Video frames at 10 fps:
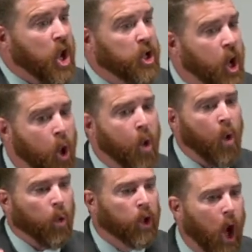you
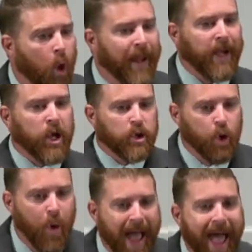were going
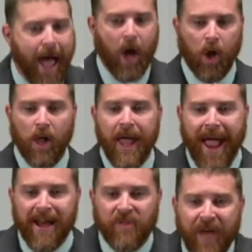to hell,
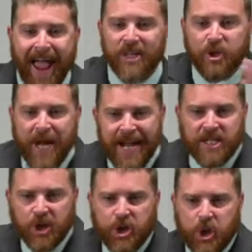and then
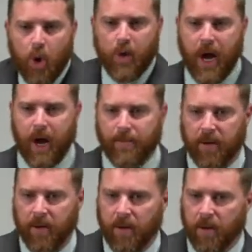Jesus showed
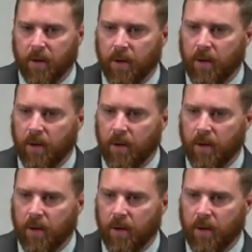up.